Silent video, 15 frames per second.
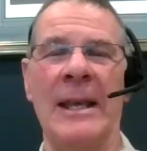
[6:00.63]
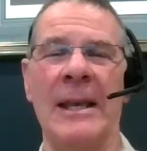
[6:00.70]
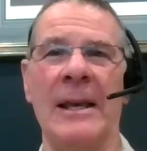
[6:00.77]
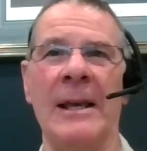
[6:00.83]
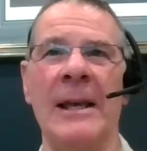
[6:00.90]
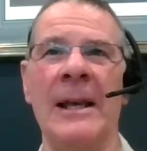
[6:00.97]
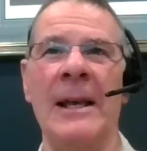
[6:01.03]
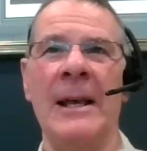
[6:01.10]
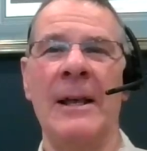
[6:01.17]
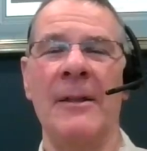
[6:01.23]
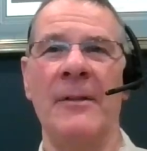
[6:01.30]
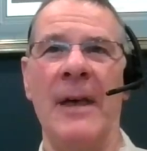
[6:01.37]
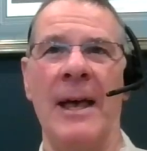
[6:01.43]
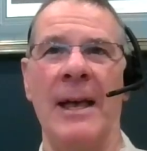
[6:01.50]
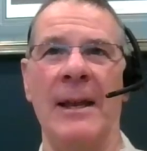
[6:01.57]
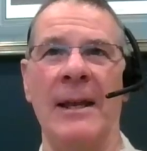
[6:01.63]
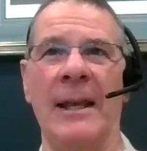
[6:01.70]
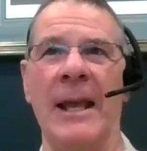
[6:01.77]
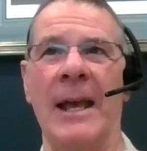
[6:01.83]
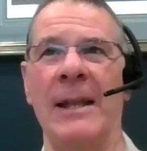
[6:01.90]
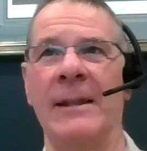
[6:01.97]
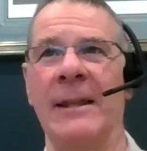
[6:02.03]
here, then
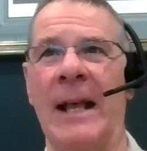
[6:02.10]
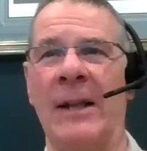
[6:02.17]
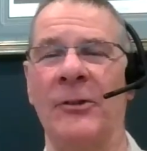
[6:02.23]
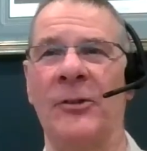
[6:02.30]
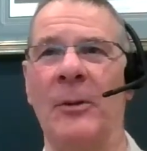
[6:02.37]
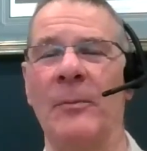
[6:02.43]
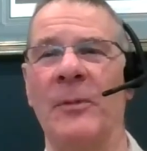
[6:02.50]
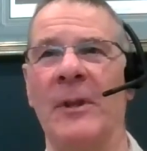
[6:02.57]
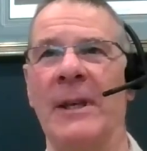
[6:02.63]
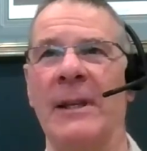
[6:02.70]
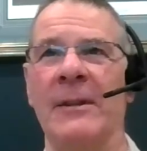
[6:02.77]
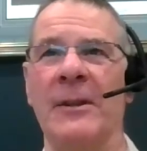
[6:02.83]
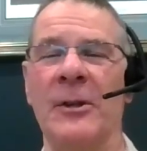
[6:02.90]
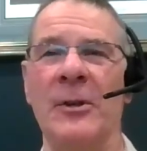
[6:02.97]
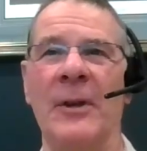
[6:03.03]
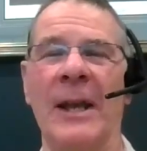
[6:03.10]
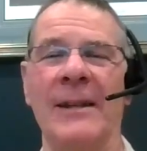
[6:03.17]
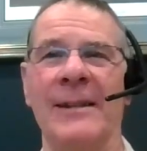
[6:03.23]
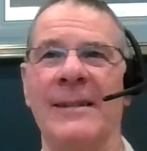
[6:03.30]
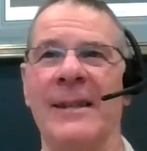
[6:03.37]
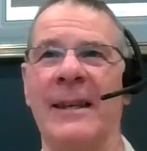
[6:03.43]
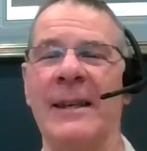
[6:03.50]
again, that's something that you get
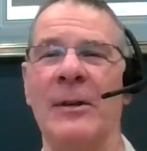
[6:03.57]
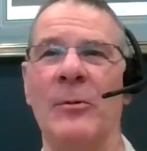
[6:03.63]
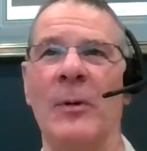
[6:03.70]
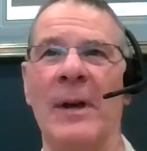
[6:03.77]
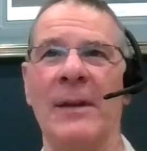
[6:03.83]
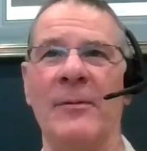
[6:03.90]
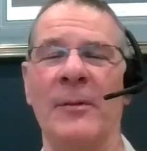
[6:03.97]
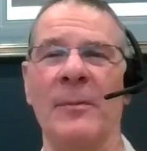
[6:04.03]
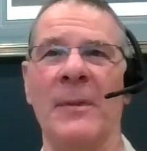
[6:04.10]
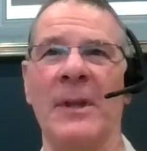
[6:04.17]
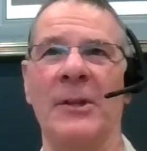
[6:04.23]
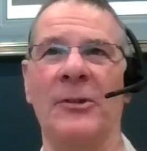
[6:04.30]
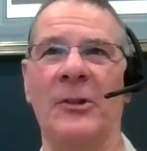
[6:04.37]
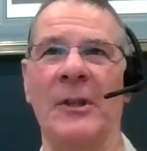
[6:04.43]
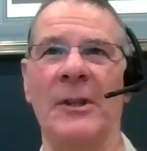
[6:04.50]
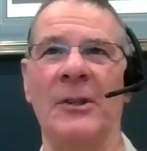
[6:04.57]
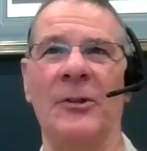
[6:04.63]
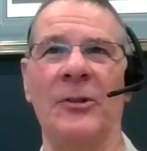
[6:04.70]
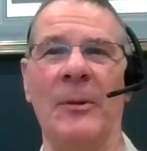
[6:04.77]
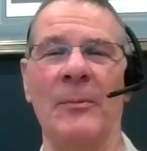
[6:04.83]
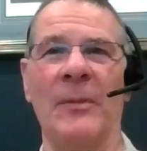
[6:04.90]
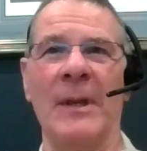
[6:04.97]
to take away from this, is
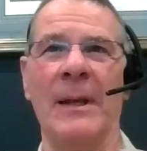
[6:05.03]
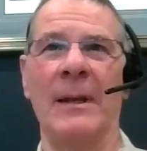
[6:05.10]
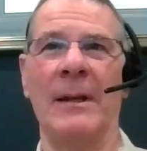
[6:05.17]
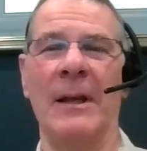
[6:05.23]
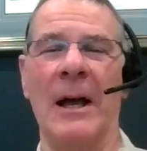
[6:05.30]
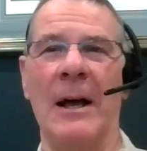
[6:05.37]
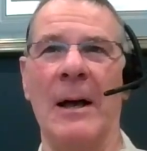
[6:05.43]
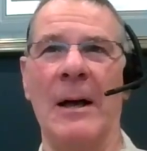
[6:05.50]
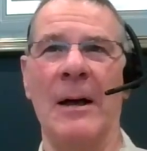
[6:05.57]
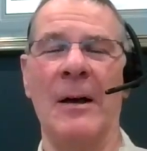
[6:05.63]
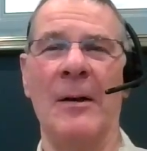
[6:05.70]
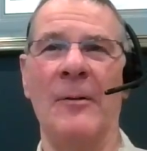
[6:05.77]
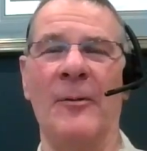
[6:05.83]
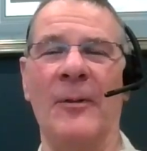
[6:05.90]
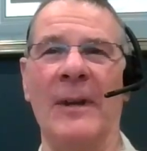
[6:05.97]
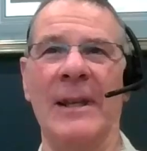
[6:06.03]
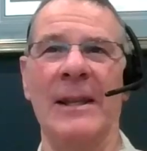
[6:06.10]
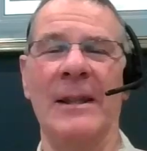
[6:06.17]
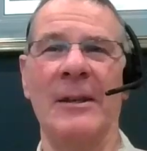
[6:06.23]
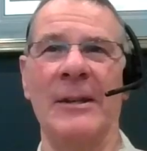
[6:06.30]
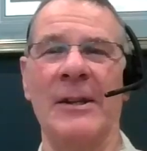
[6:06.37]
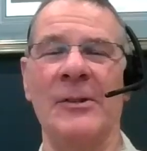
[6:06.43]
something hopefully
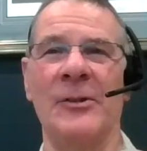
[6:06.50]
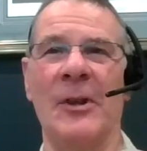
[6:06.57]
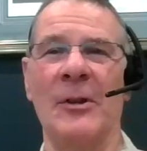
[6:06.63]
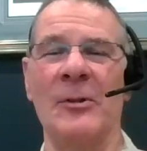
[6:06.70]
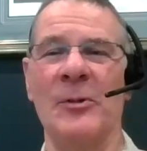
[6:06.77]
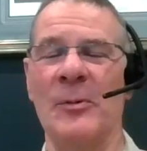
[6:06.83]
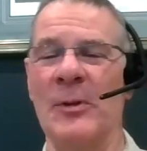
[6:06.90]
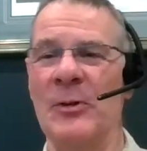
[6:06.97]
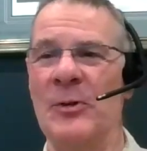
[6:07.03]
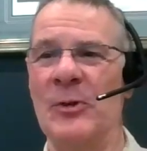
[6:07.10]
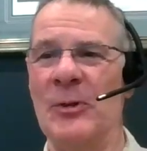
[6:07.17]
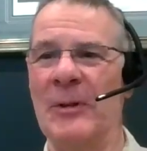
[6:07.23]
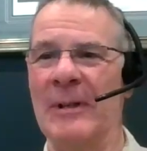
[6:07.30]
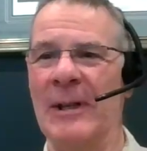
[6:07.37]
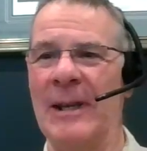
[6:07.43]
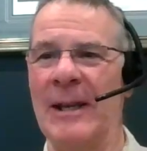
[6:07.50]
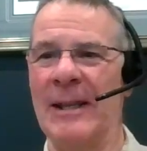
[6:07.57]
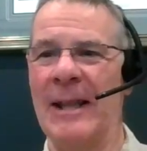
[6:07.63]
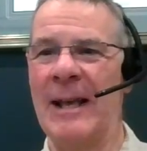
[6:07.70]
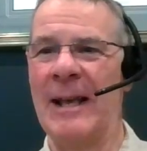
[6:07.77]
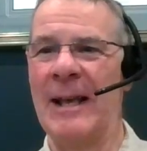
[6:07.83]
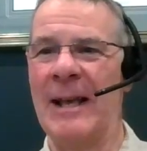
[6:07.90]
that is going to endure like
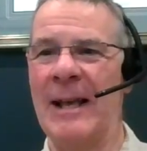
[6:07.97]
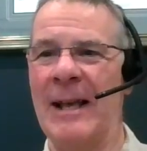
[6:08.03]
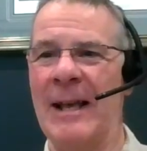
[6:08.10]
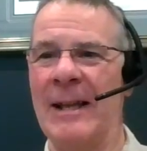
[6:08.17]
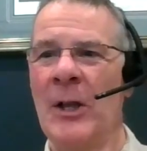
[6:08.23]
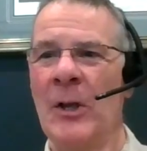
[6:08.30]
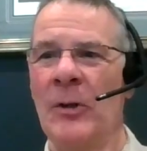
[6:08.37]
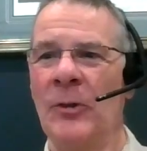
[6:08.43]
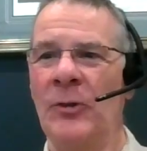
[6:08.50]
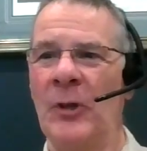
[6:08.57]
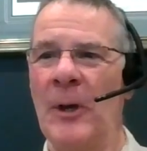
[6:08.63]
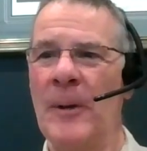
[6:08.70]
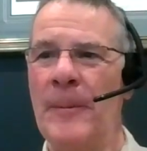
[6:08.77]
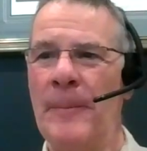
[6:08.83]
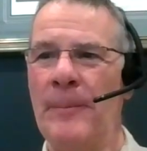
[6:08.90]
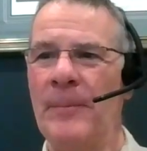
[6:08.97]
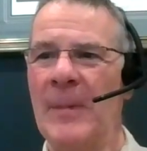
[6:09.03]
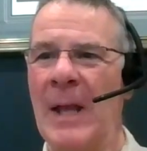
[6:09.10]
that. So